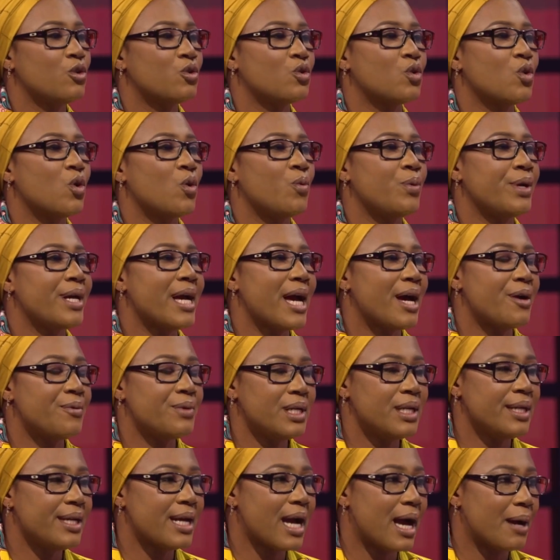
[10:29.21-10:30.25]
So we are
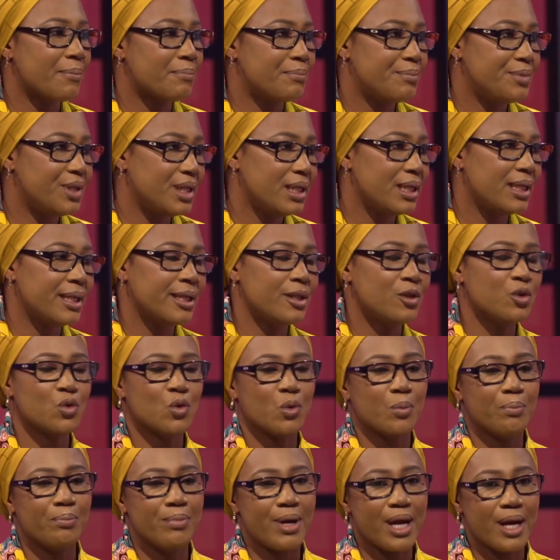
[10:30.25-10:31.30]
really appealing
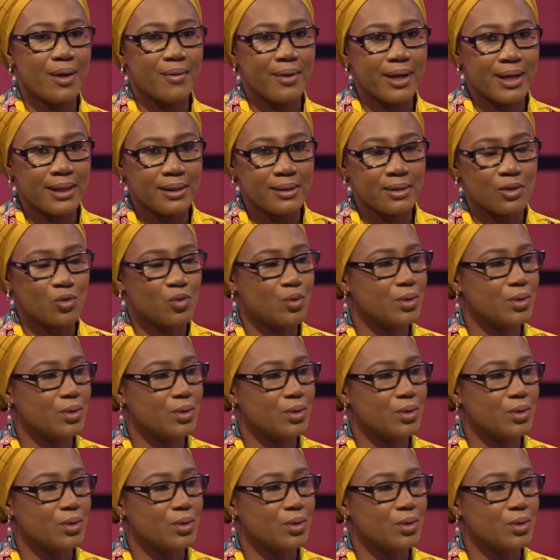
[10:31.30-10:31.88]
to parents, to